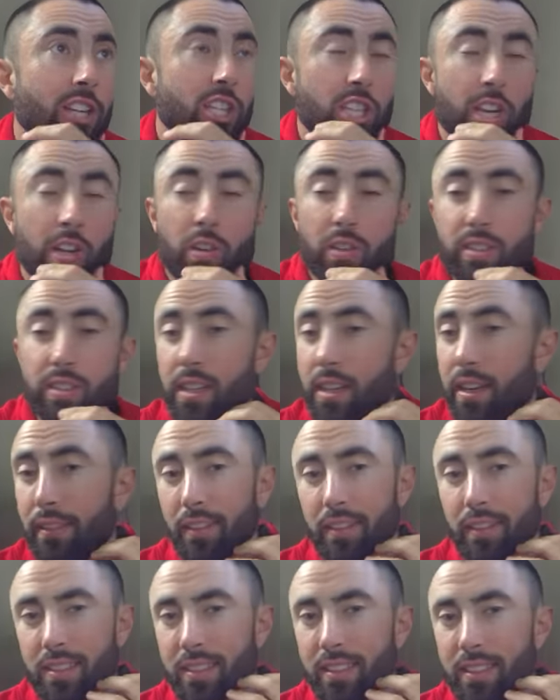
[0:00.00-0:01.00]
Schiano said he's
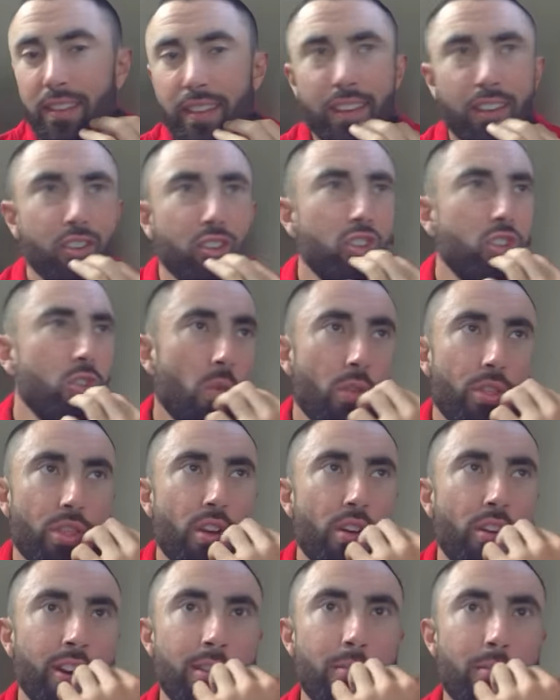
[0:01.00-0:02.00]
listed at like
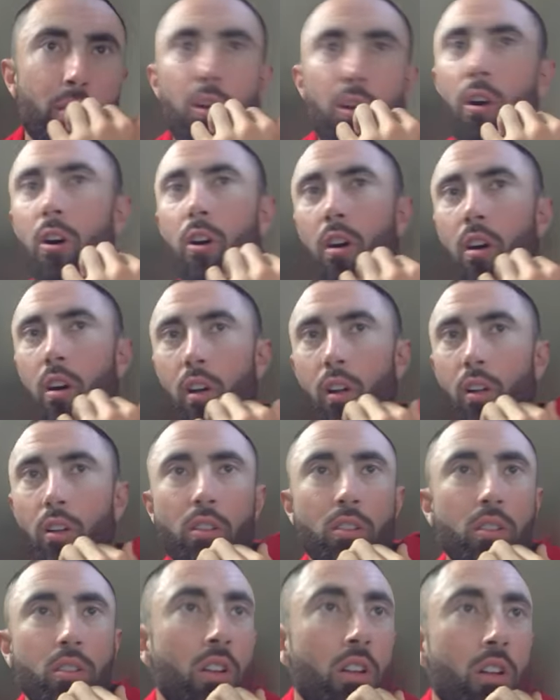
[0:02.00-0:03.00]
230, but all,
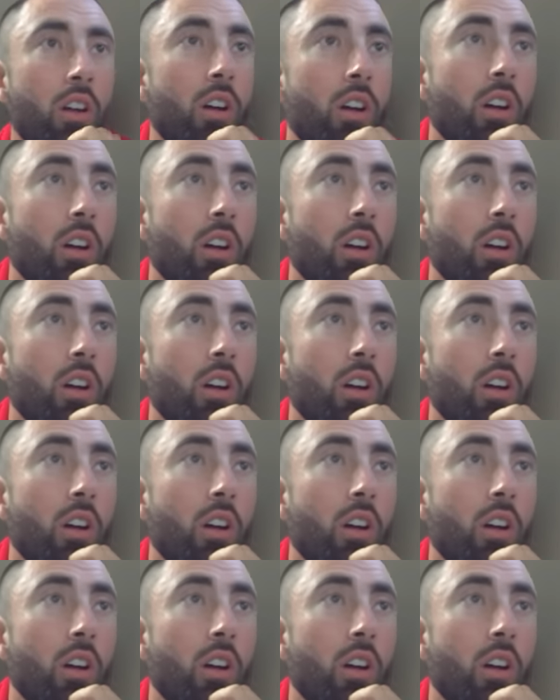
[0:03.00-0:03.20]
all